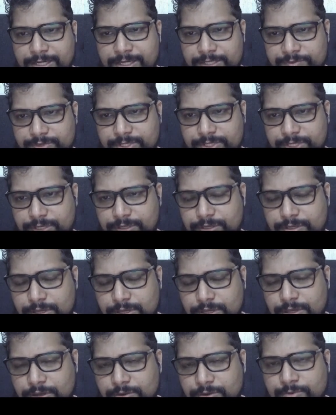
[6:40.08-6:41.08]
activity.
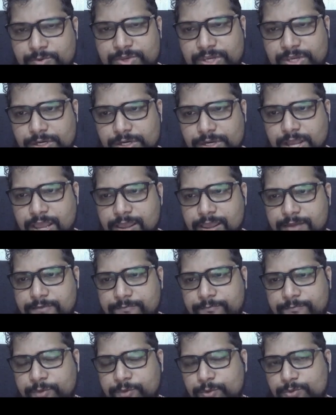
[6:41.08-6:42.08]
Here I
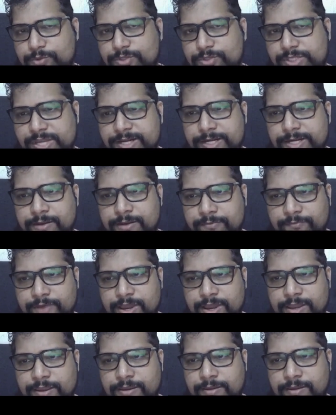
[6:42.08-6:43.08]
have used
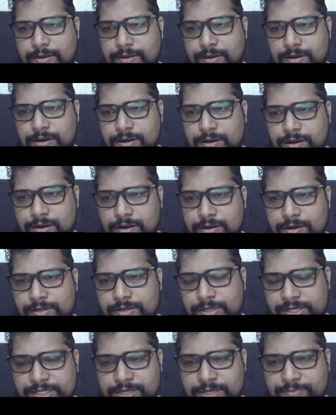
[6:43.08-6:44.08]
sentinel-5
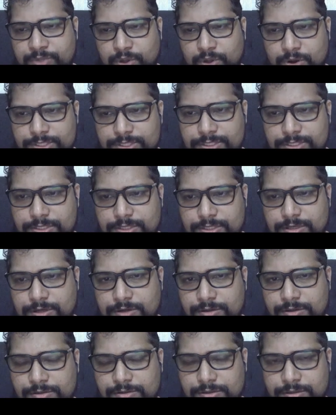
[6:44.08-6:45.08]
data plots
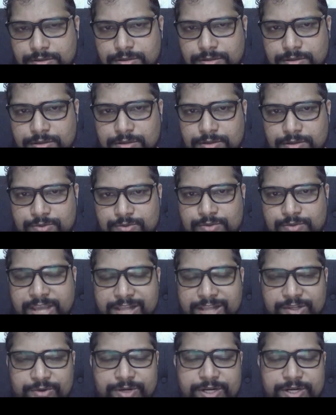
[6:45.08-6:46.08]
to
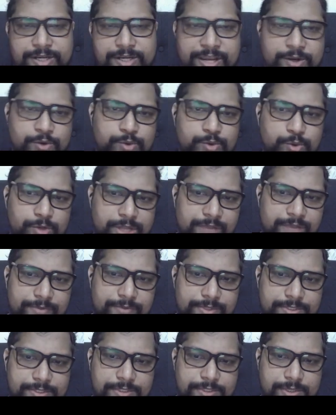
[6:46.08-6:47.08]
calculate the NO2
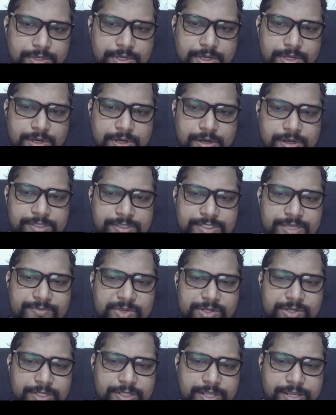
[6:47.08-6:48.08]
levels. A
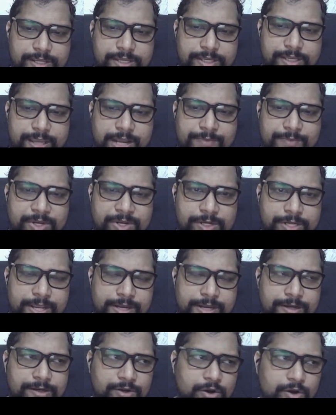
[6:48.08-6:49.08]
similar thing can be
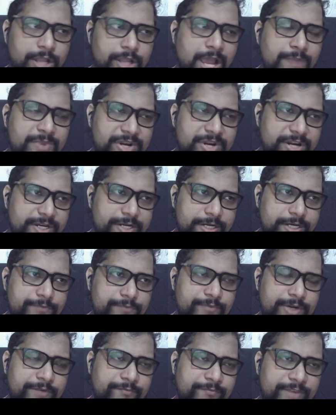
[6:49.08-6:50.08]
then collaborated
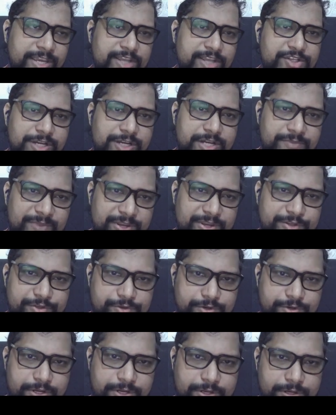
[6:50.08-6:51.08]
with VHR
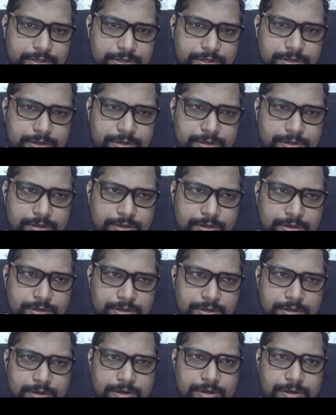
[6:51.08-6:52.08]
imagery.
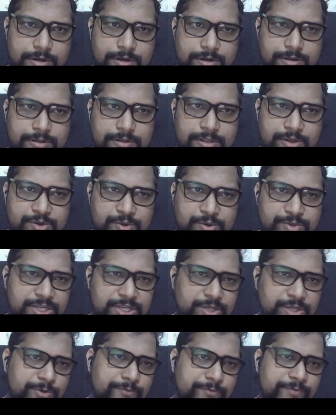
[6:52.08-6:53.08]
Now
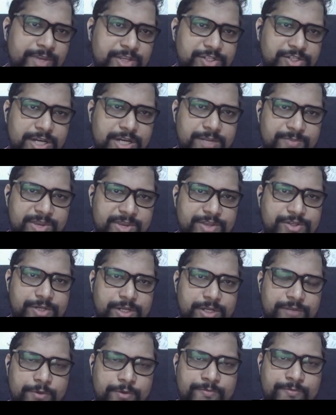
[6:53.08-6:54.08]
using VHR
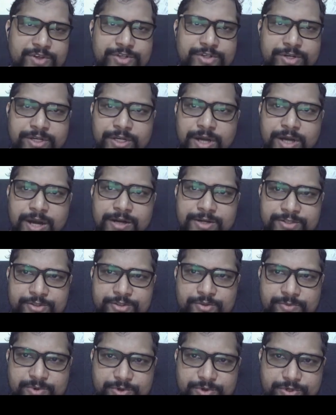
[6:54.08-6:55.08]
imagery for measuring car
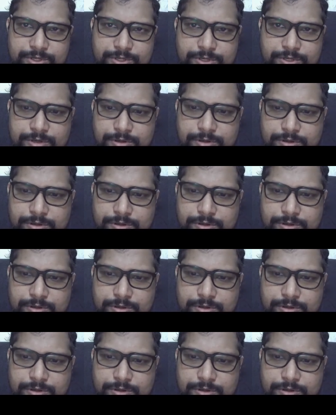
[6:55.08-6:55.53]
distribution.